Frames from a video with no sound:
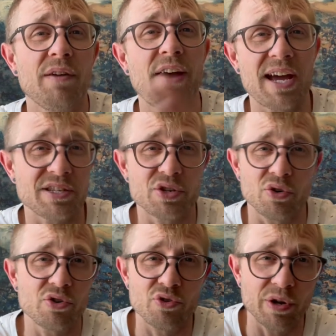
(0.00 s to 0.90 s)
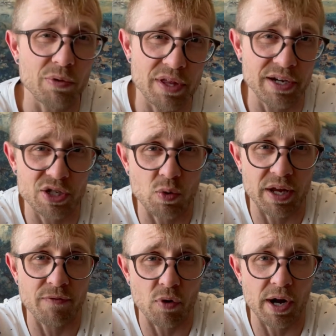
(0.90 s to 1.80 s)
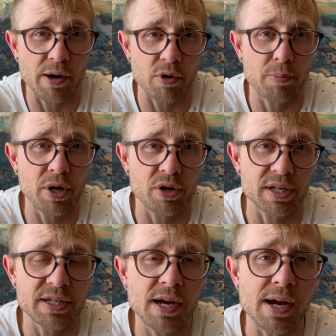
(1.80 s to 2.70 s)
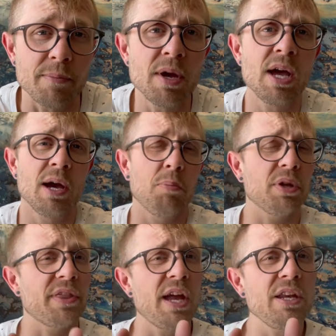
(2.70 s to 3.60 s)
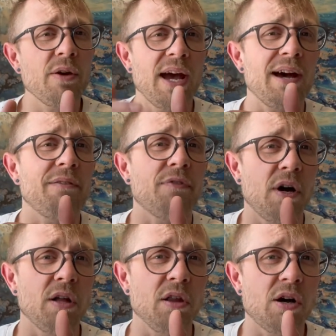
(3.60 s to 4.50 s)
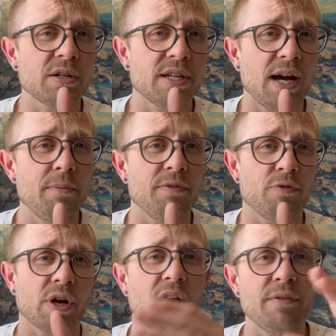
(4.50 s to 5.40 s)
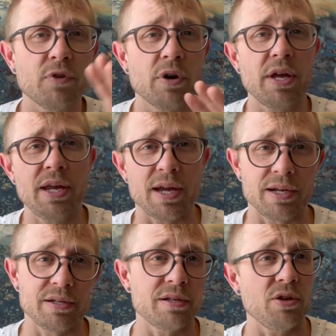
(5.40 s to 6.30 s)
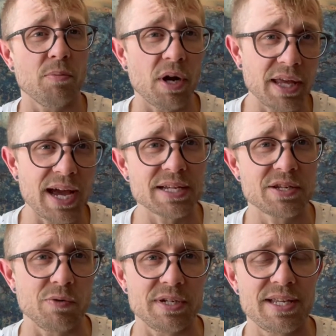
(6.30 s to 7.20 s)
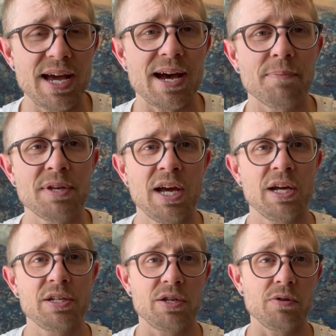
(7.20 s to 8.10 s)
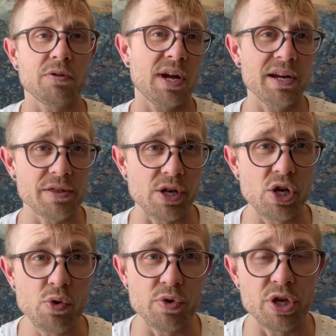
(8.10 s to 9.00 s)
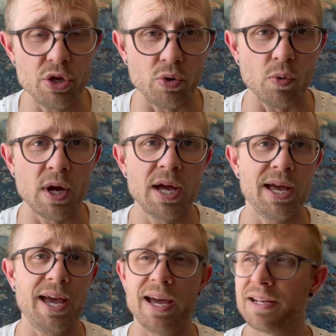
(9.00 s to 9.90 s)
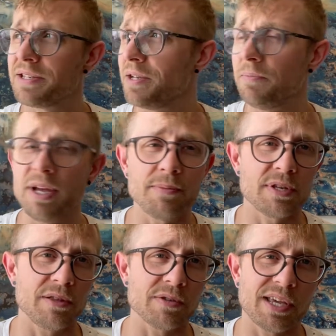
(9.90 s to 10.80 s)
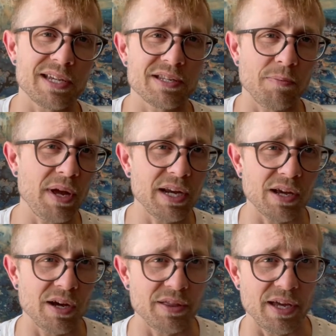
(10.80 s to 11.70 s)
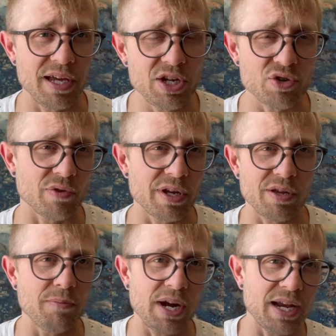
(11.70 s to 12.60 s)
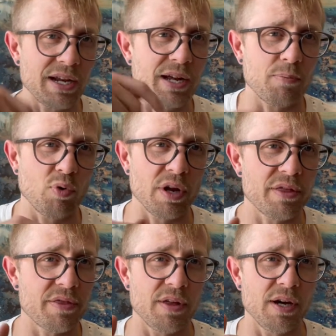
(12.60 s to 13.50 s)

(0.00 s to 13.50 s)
have had surgery within a 24-hour period of time, but then you have a long time of recovery and your body has to adapt to kind of the new you. And sometimes in those cases, depending on the injury, you might end up with